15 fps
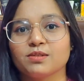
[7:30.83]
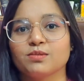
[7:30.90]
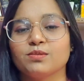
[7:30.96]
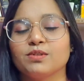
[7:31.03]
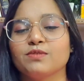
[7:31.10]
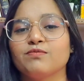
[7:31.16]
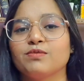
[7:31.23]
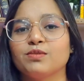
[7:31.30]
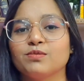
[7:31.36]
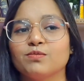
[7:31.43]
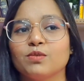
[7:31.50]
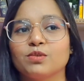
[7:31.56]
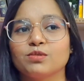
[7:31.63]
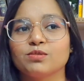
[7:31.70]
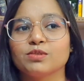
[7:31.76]
So if you
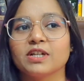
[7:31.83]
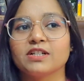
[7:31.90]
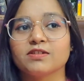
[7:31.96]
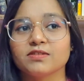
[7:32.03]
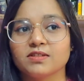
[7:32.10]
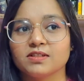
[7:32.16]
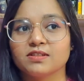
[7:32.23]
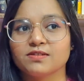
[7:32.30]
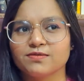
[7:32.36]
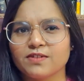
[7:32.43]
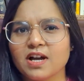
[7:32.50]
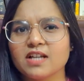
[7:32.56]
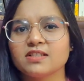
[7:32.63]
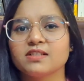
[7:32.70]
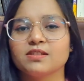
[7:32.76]
want to get results
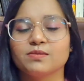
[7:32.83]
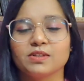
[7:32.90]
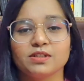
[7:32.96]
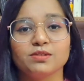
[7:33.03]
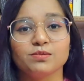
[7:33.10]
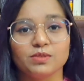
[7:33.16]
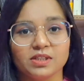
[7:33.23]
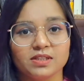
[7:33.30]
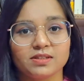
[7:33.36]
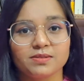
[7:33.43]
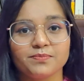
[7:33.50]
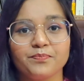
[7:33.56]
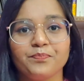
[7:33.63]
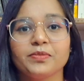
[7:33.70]
fast, you can do this.